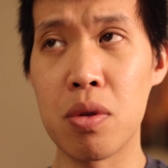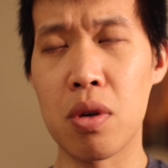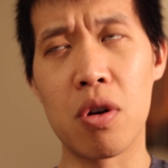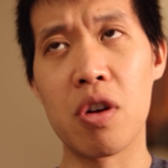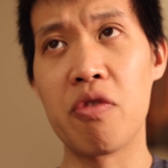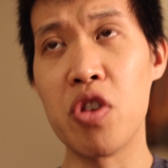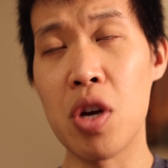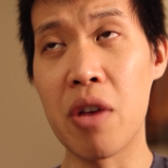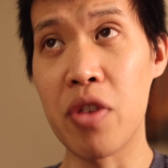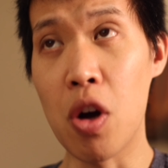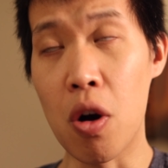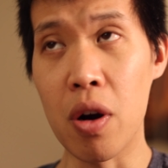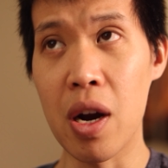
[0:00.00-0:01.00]
or if you have
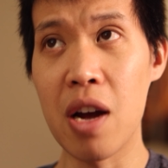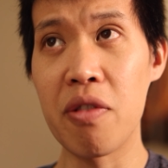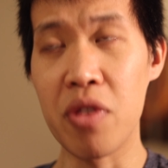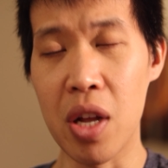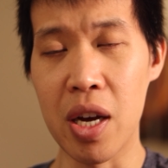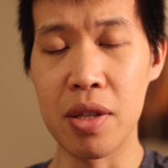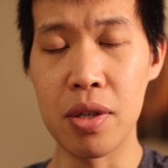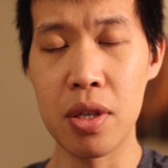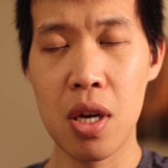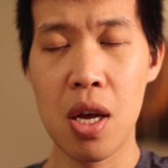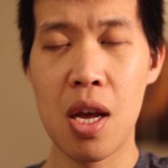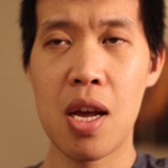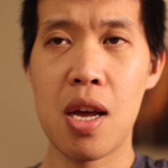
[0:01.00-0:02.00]
an RF lens
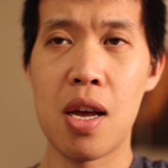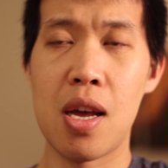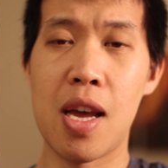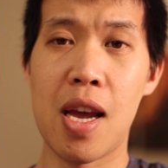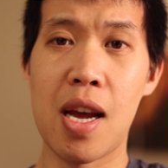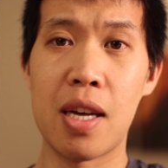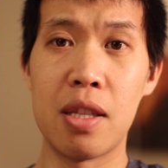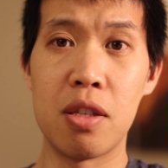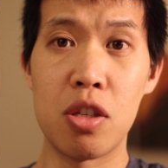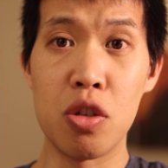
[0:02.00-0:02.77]
and